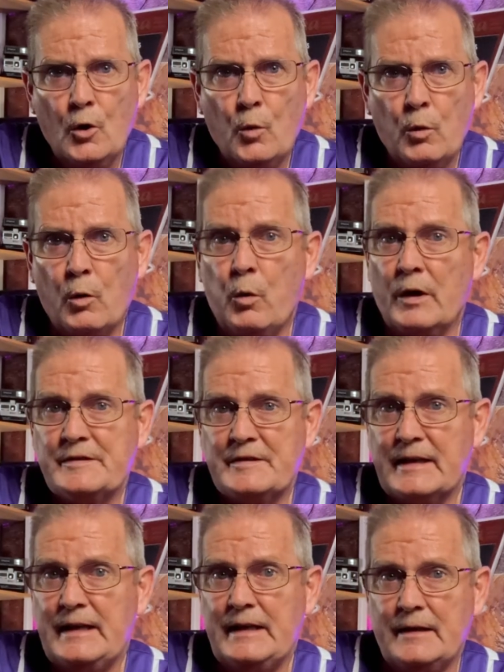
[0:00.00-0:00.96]
Well, once
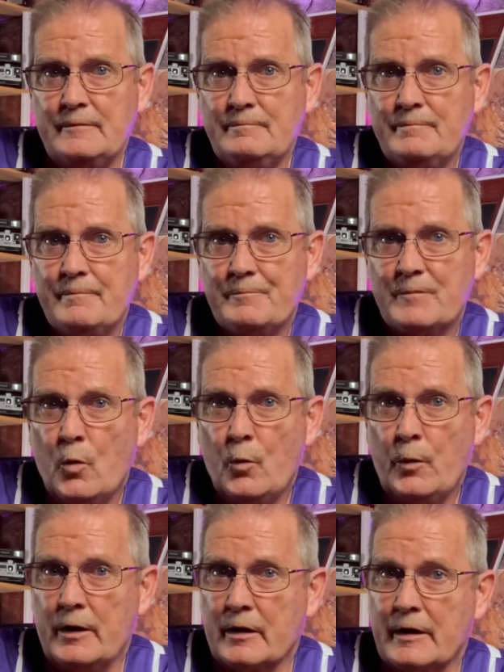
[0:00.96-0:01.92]
again,
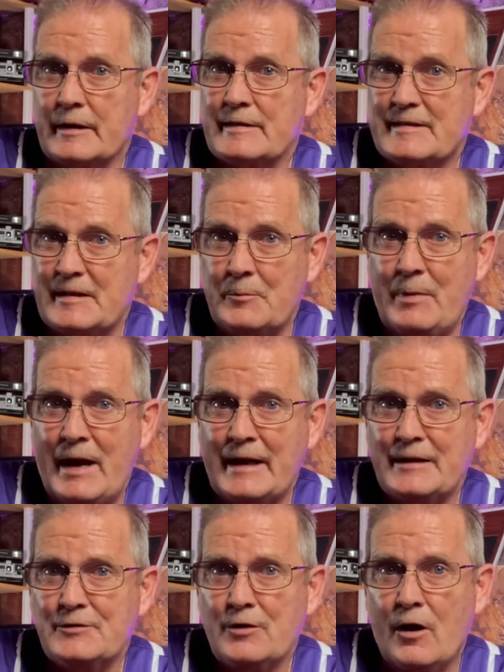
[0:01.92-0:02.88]
we are going to sit back
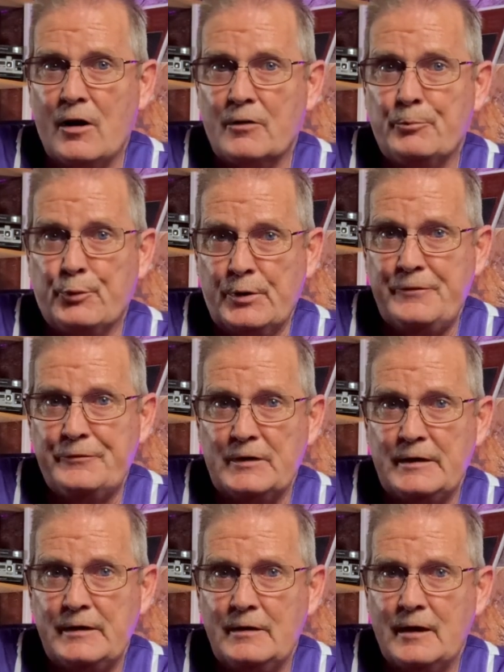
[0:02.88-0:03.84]
and talk
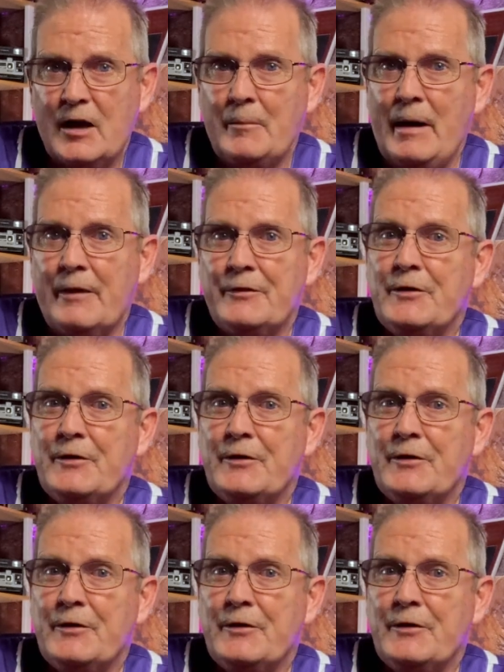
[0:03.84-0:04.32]
briefly about